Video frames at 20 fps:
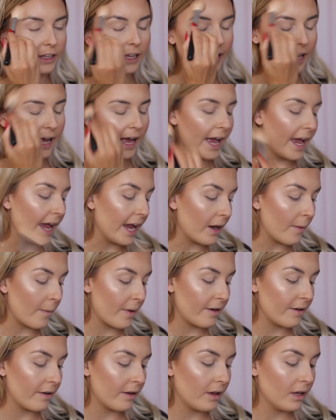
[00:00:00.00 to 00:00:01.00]
Like I hate
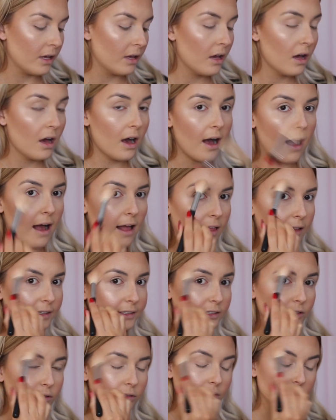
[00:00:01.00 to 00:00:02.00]
when
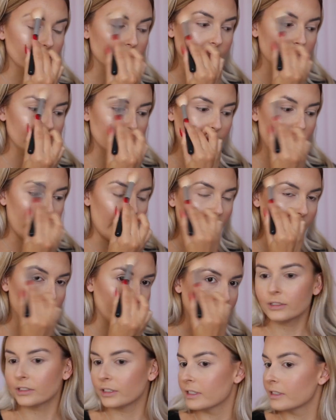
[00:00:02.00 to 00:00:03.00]
highlighters look really
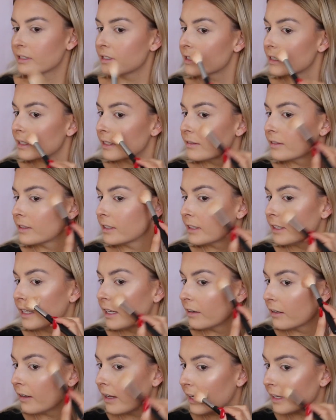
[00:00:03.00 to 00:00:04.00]
powdery. So this just gives it
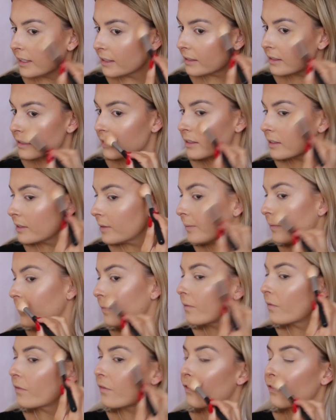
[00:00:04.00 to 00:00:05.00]
that nice
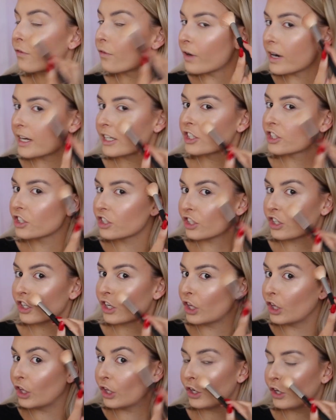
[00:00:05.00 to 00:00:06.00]
fresh
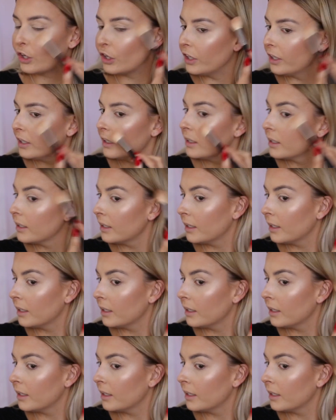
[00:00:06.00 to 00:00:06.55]
glow,